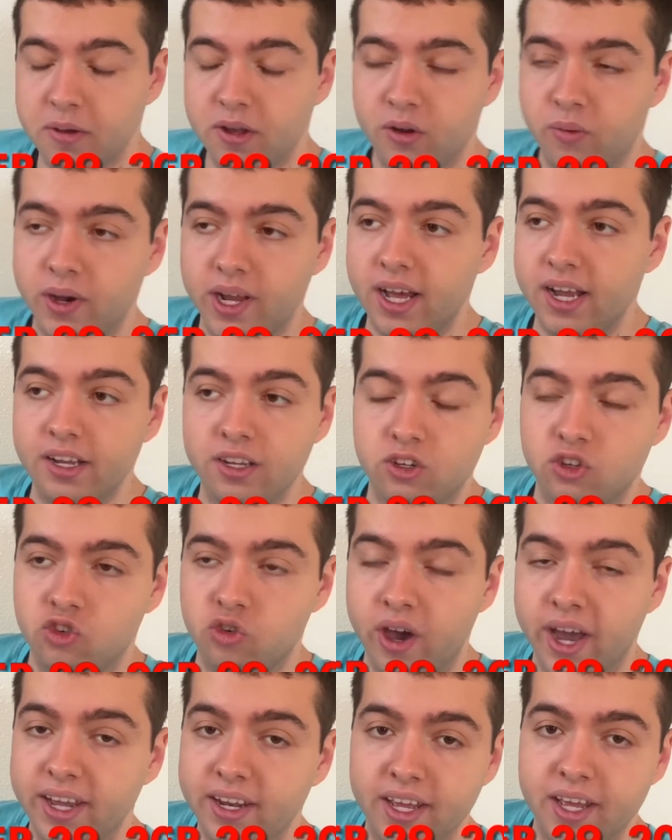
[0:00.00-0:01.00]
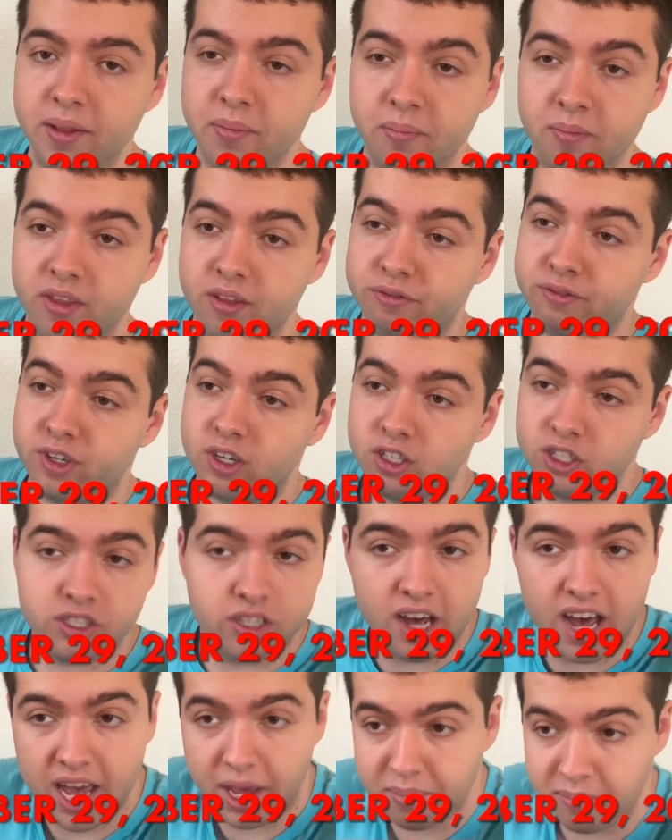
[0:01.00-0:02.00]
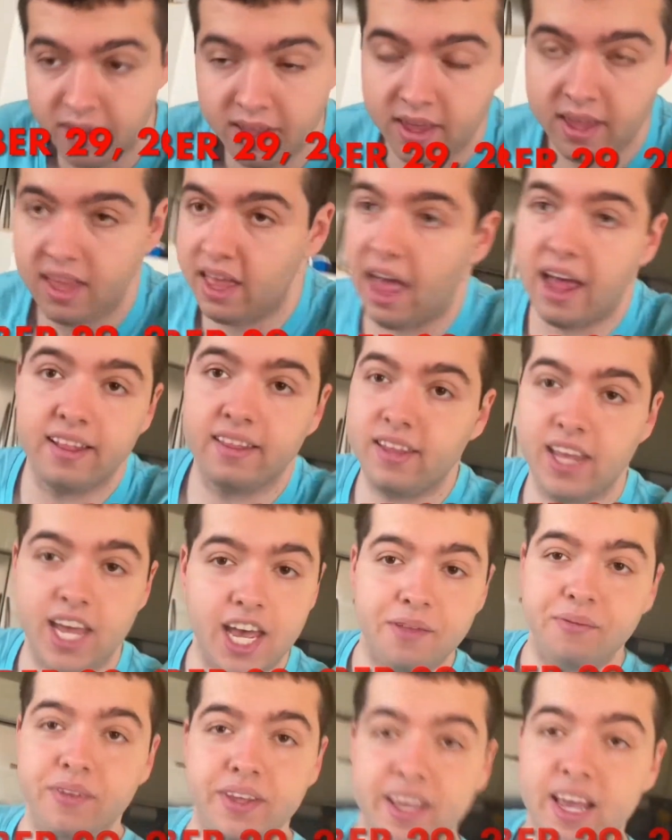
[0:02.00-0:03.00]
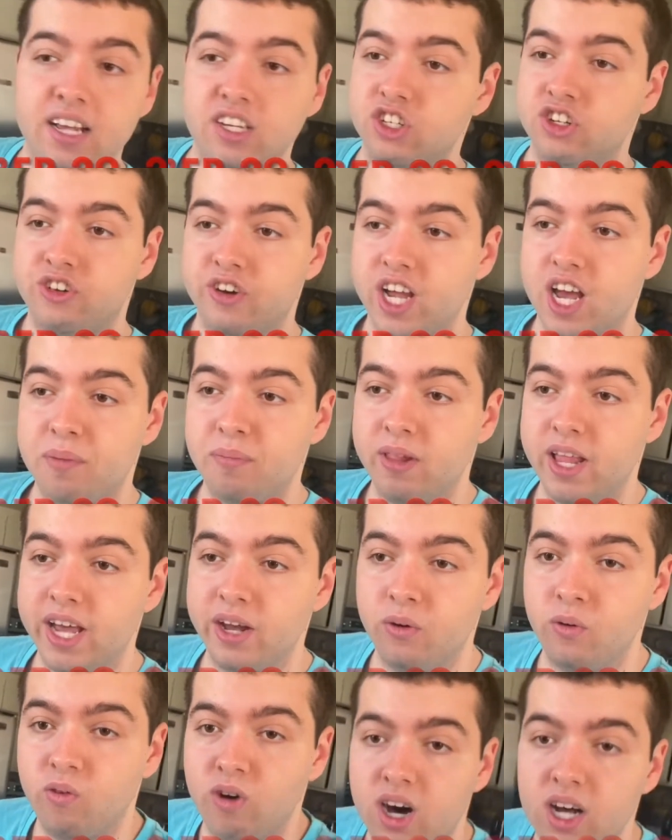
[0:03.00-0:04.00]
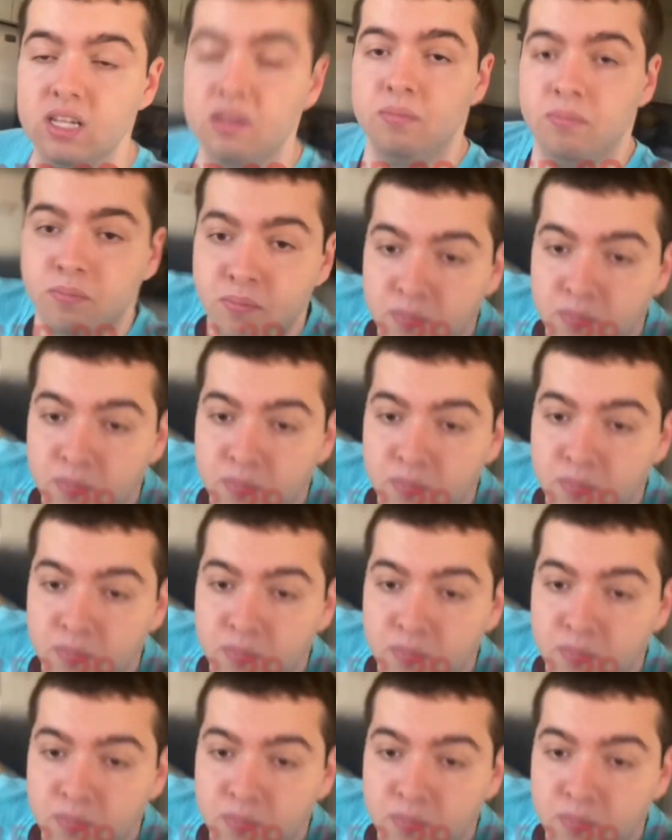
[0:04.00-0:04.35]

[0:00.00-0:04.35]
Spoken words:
mean, when I tried it the first time at the end of yesterday, I'm like, what?